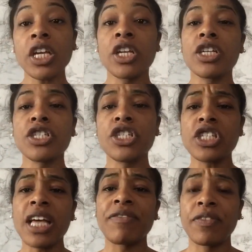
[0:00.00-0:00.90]
You know, so you
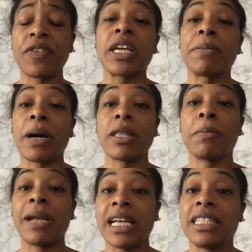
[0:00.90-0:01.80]
just have to think about the
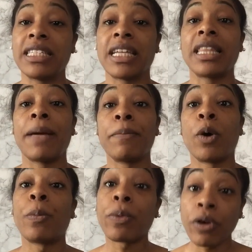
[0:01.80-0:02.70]
places that they're
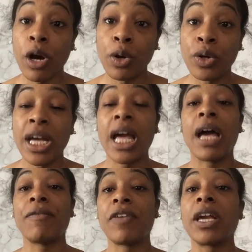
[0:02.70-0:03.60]
more prone,
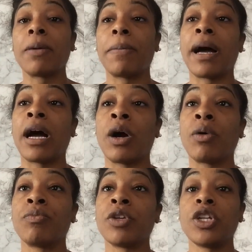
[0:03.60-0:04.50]
and think
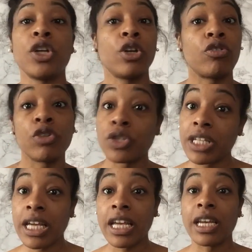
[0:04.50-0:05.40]
about, you know, your
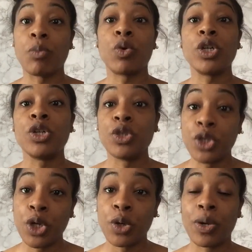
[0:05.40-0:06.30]
routine and what you
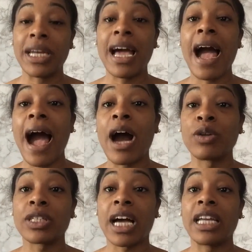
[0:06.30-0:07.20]
do and
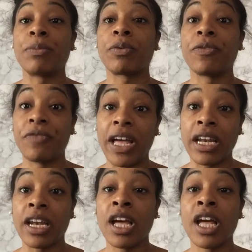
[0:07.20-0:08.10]
how to kind of
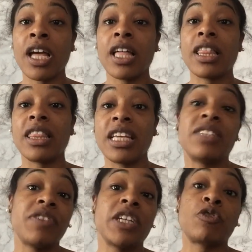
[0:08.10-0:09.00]
prevent
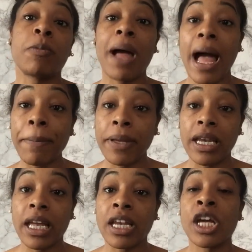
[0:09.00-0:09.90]
these things from
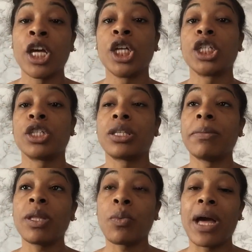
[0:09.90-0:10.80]
happening. So
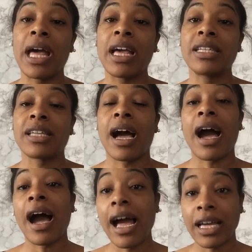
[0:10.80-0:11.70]
some of the ways that
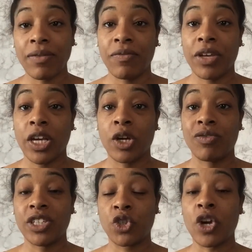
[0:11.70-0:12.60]
I can think
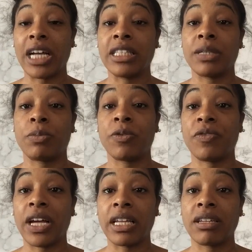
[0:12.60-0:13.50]
of is trying to
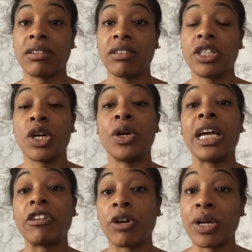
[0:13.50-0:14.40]
prevent, you know,
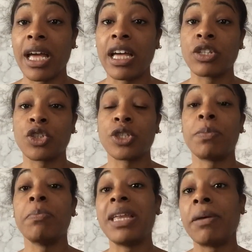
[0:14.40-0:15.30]
ingrowing hairs, or
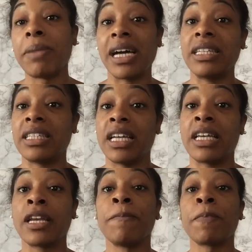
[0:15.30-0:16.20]
just
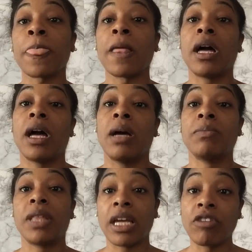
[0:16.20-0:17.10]
minimizing
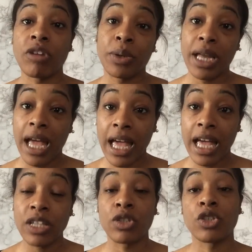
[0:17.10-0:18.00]
the ingrowing
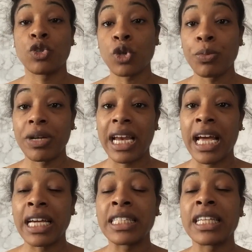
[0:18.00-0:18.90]
hairs or the strawberry
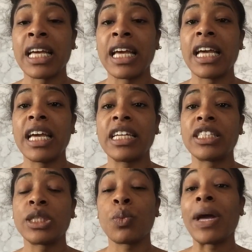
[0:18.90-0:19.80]
legs,
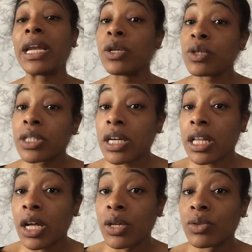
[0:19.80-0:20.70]
is to wear looser
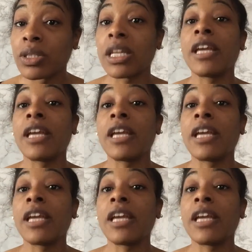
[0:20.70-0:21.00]
clothes.